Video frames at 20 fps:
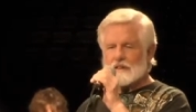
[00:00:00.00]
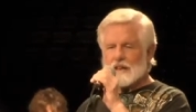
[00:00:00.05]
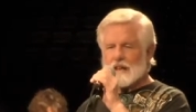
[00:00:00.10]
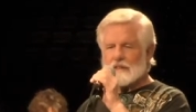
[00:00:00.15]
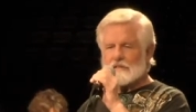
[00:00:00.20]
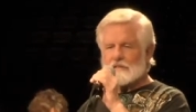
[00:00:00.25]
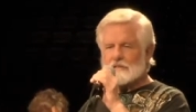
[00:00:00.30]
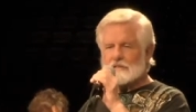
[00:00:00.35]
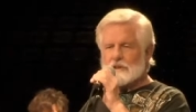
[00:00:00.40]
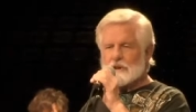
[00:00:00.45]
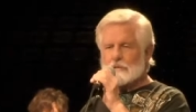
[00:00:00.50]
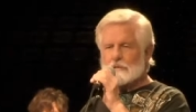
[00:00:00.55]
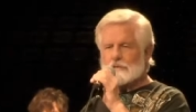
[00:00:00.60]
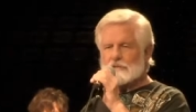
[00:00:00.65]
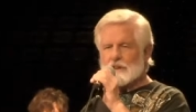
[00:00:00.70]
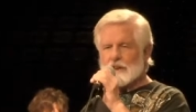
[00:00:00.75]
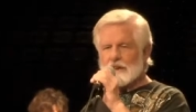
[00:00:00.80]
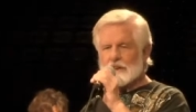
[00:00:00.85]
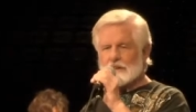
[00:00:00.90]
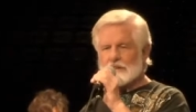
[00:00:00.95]
and lots of
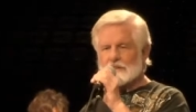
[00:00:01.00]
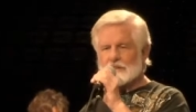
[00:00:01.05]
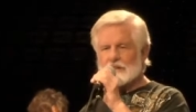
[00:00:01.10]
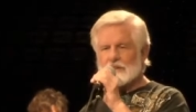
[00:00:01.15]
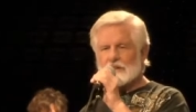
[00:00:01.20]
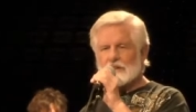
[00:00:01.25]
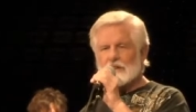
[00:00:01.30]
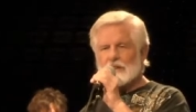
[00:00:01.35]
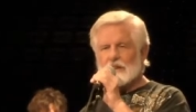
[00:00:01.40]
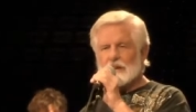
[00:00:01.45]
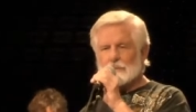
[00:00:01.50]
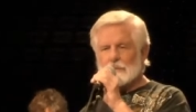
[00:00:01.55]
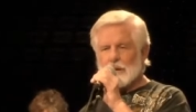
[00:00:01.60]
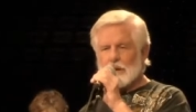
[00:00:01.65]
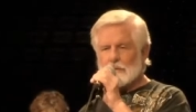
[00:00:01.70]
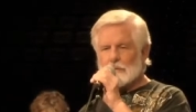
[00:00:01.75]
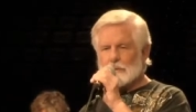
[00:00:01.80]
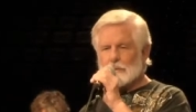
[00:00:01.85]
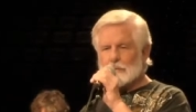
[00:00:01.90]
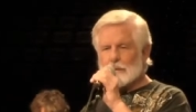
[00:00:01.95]
notes on it and be
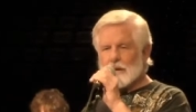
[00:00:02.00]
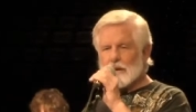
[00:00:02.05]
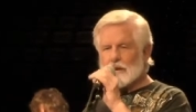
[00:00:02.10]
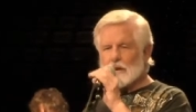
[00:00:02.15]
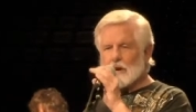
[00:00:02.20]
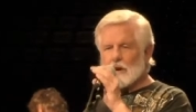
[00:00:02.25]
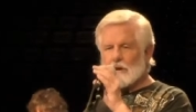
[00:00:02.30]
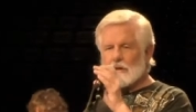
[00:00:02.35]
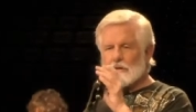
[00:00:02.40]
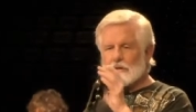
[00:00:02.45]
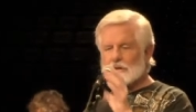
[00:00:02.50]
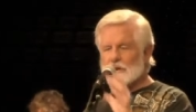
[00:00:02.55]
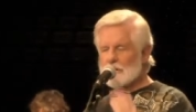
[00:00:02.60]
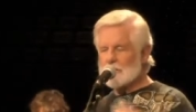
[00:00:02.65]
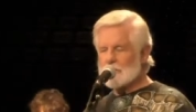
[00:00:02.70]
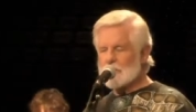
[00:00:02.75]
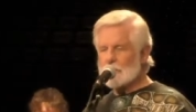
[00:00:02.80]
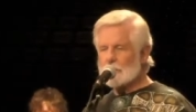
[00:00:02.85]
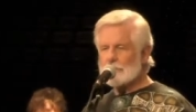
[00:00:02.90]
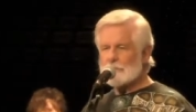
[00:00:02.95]
able to play all
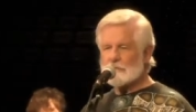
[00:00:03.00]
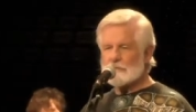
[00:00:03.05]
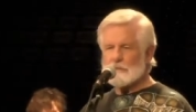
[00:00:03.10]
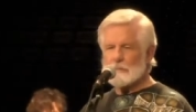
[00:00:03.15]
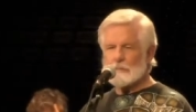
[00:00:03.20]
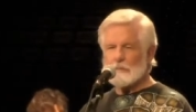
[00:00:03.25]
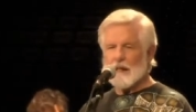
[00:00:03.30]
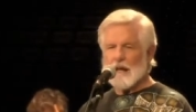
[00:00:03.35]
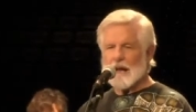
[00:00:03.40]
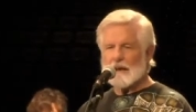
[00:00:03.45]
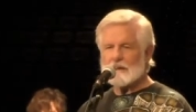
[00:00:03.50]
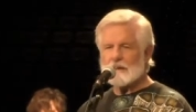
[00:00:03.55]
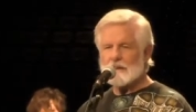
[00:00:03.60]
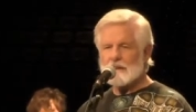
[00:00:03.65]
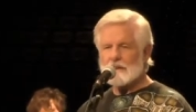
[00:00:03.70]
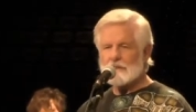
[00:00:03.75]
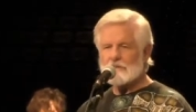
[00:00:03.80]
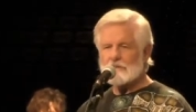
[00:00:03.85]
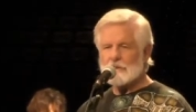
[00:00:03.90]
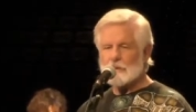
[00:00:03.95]
the notes of the black
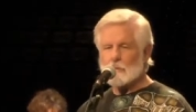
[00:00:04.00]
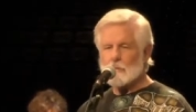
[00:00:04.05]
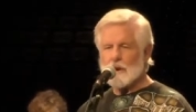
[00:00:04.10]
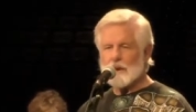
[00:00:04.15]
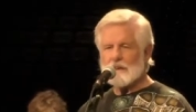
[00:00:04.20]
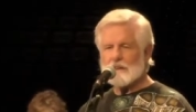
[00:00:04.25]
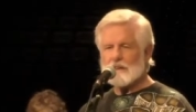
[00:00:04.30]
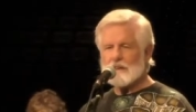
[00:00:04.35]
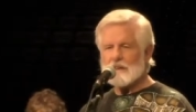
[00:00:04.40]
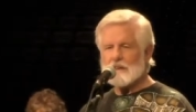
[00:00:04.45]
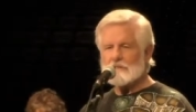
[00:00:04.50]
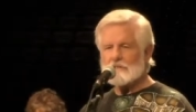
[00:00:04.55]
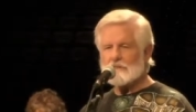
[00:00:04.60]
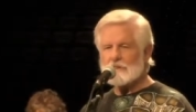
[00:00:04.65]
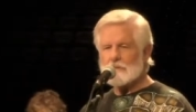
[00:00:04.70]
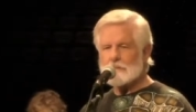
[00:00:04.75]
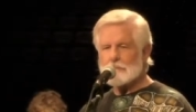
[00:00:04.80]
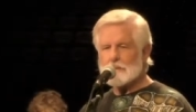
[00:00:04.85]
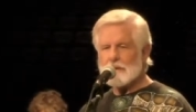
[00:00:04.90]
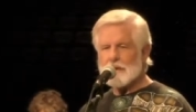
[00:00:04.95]
keys and the white keys
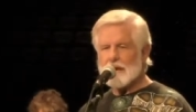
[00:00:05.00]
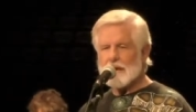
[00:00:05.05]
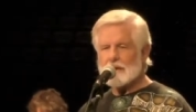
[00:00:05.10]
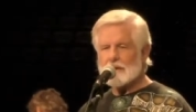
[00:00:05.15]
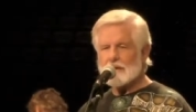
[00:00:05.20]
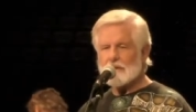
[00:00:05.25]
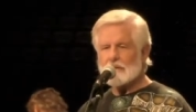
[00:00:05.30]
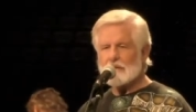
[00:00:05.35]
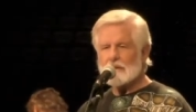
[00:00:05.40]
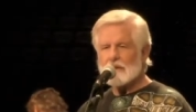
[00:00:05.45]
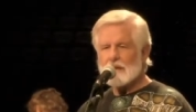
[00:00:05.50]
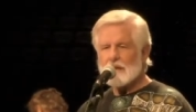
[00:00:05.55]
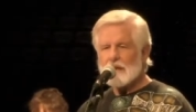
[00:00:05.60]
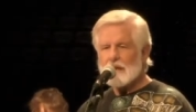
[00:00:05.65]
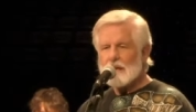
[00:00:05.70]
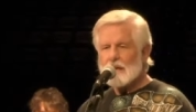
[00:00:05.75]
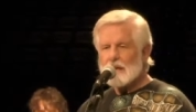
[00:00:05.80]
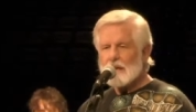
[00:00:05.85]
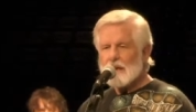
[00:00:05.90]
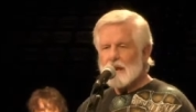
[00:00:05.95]
of the piano.
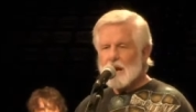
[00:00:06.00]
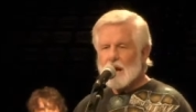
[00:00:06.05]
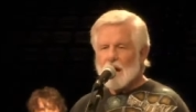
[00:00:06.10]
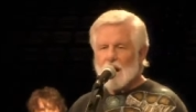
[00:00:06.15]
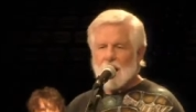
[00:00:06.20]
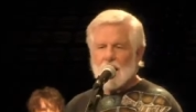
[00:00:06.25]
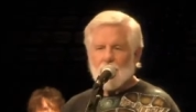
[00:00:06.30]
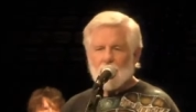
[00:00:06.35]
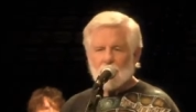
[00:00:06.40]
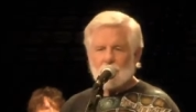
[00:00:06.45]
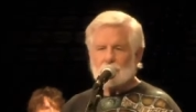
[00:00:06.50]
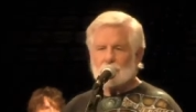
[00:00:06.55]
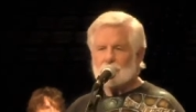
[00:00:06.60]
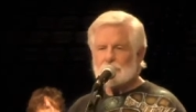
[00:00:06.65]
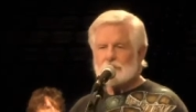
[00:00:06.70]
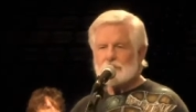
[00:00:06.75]
Um,